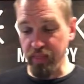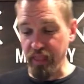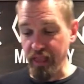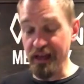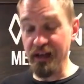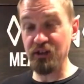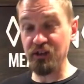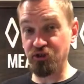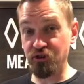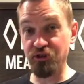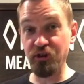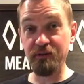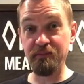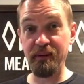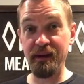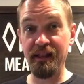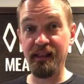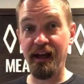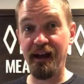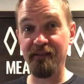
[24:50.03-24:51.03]
It should
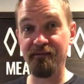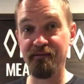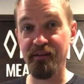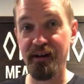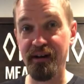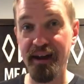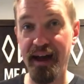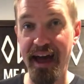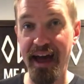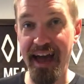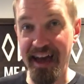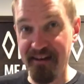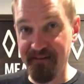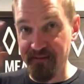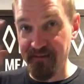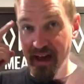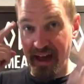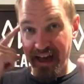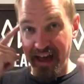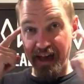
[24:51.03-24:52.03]
be a lot of fun. I
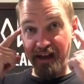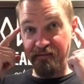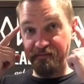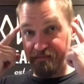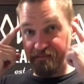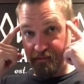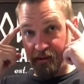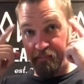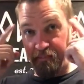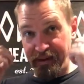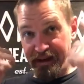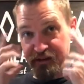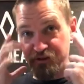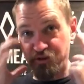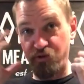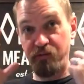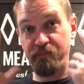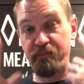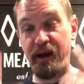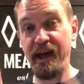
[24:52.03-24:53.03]
have a
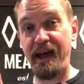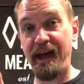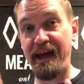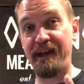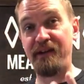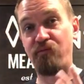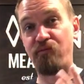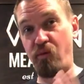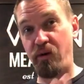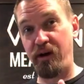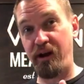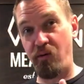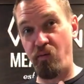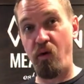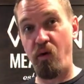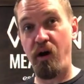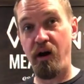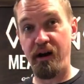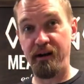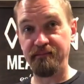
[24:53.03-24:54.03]
picture in my head of what I
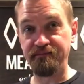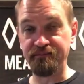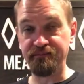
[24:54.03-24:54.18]
want.